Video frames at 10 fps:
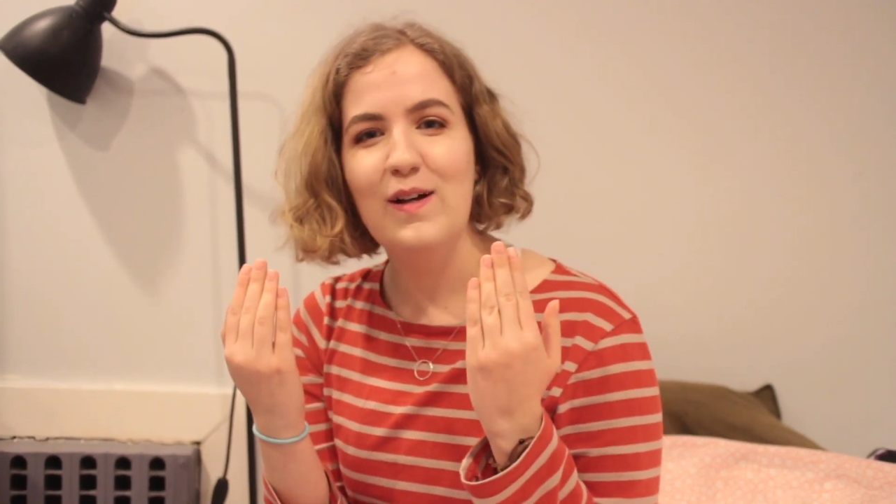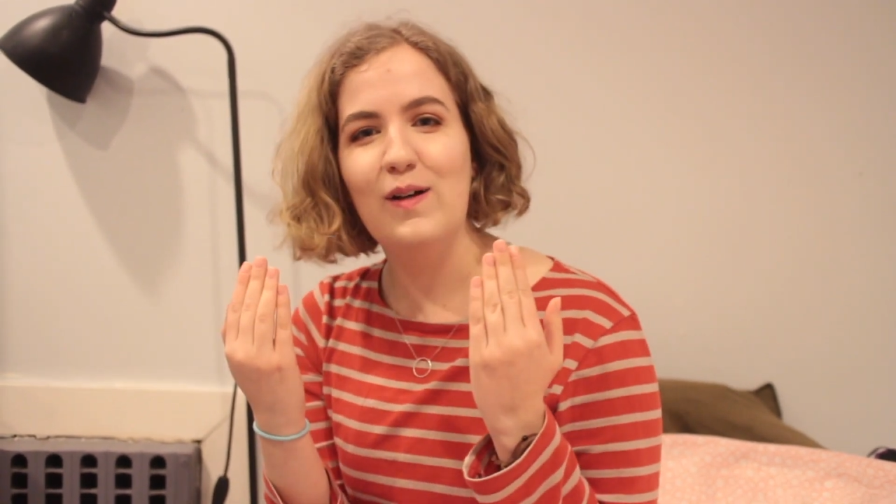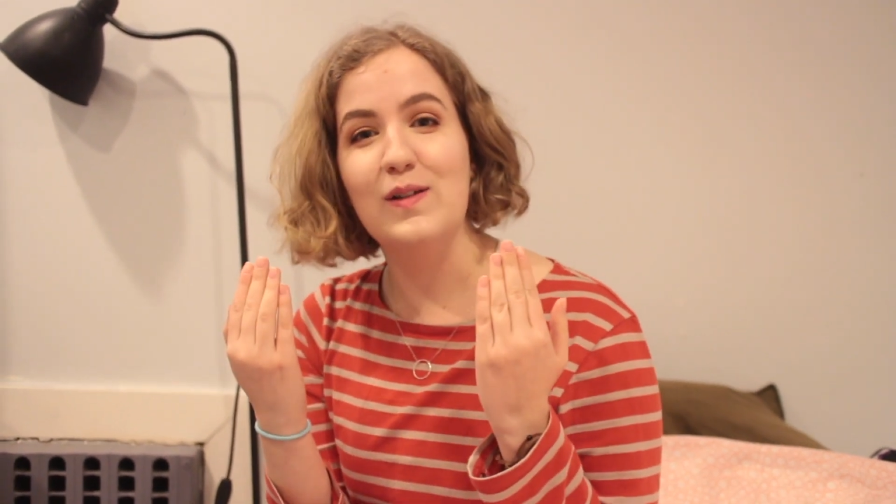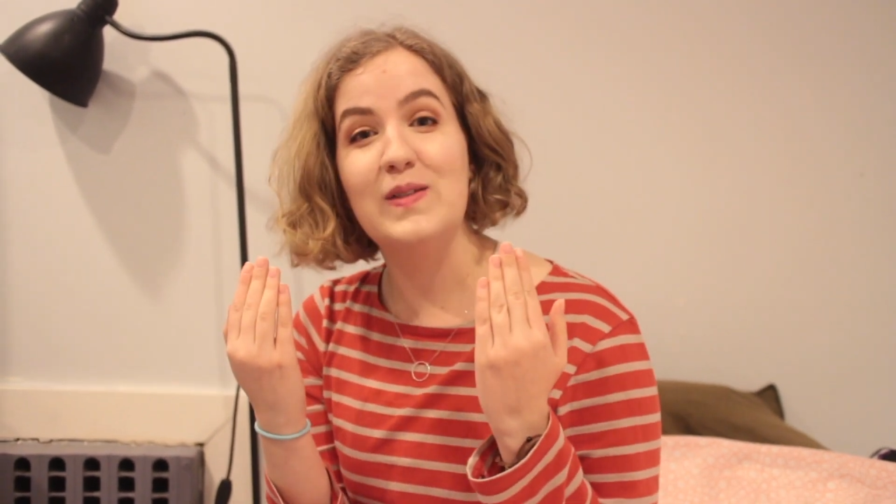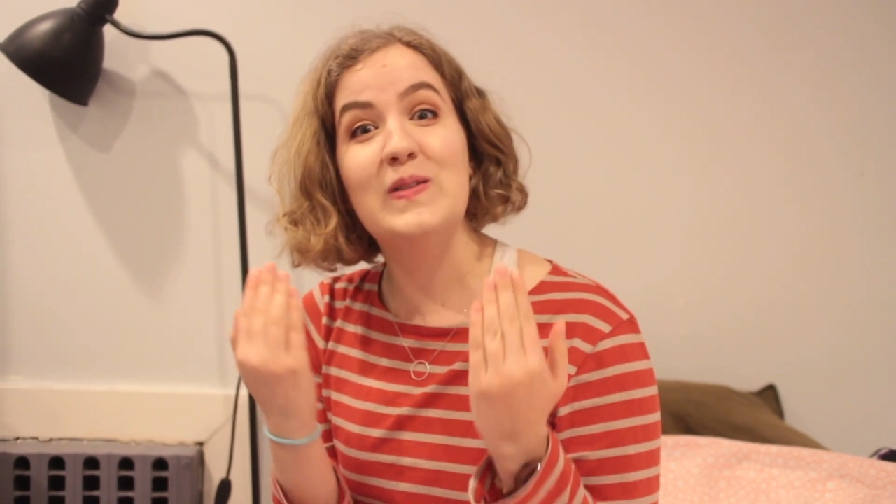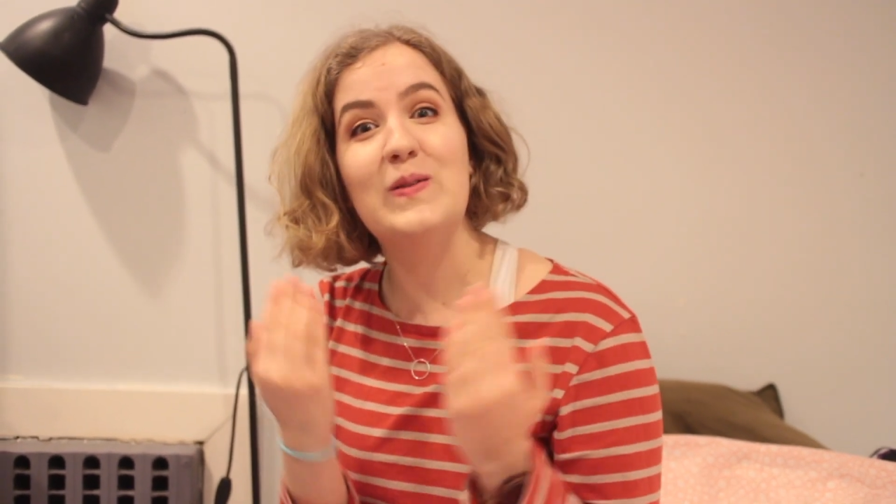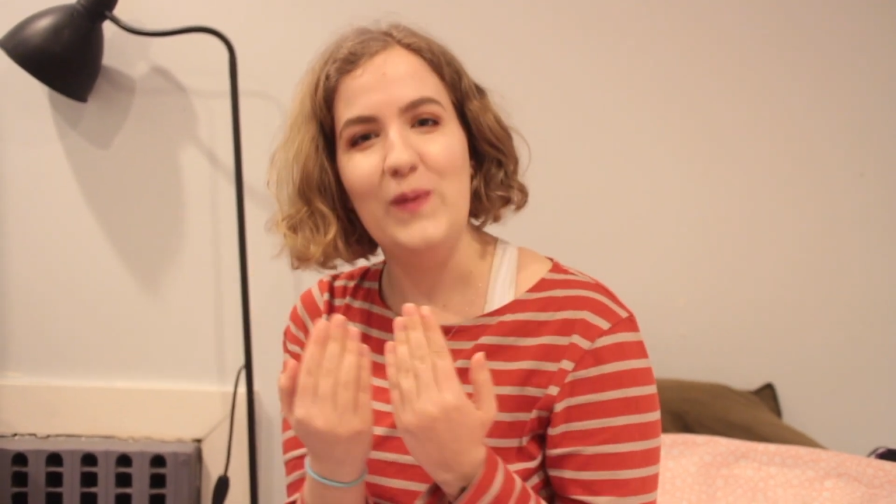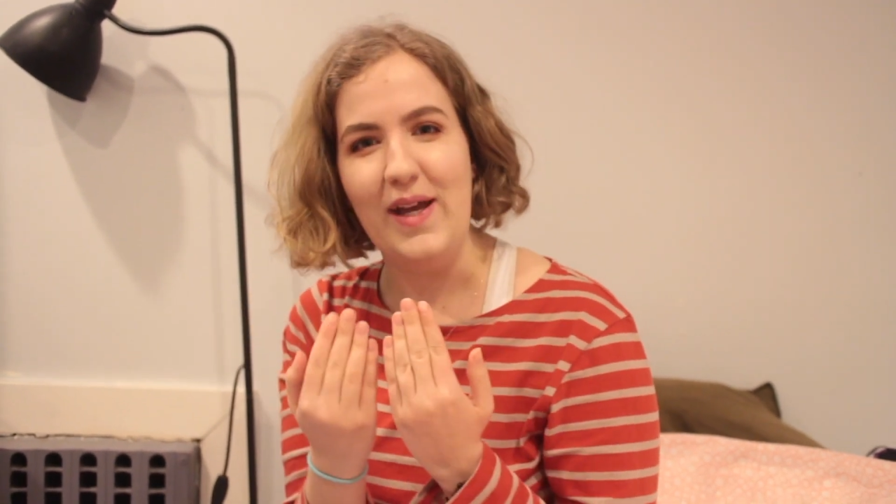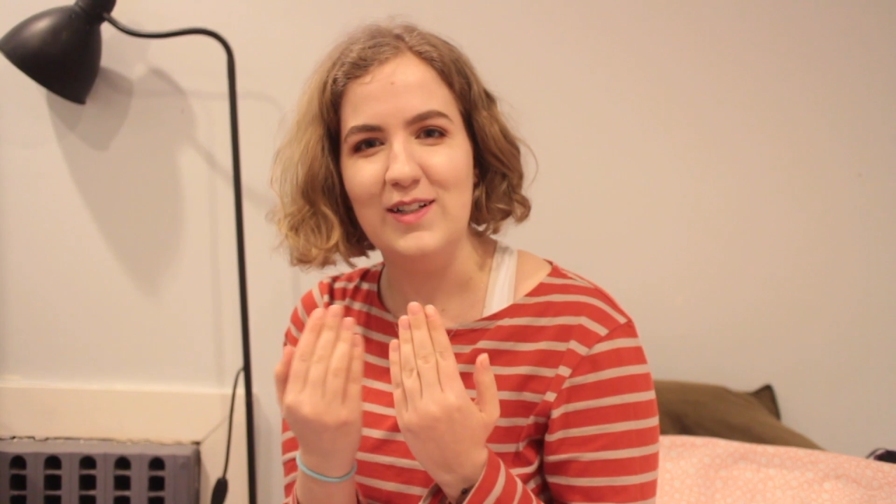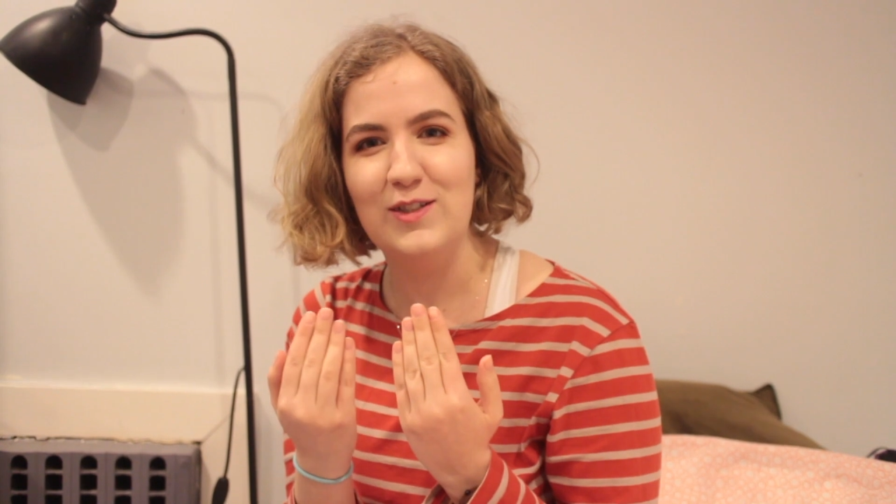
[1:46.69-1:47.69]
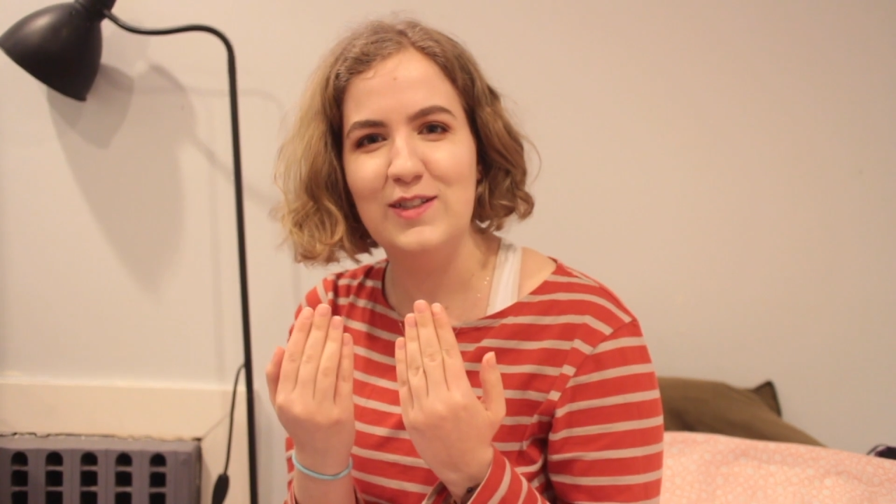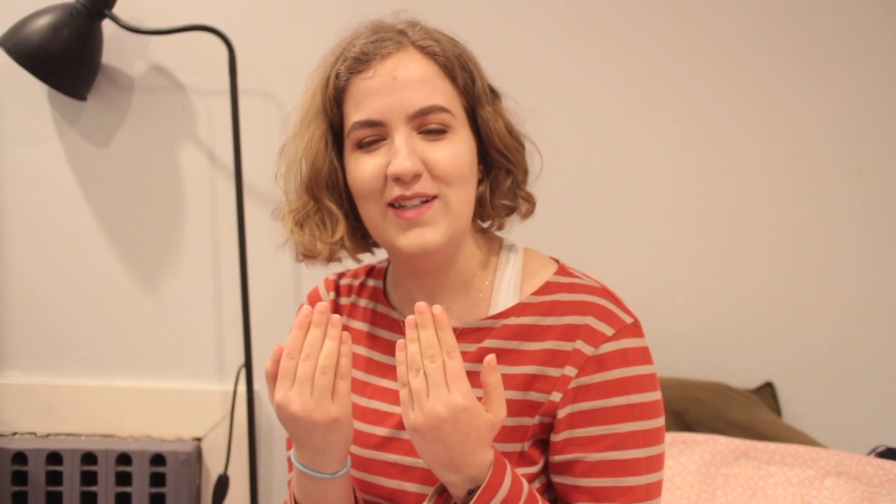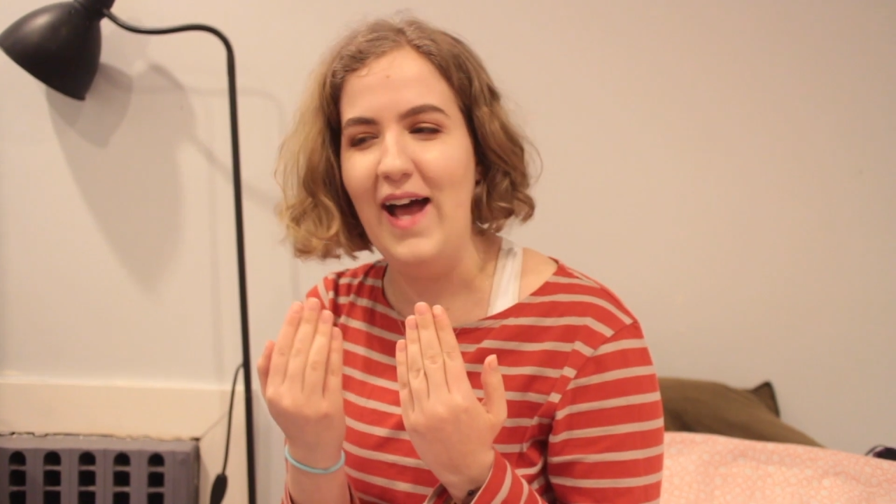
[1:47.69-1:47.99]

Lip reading: got squished,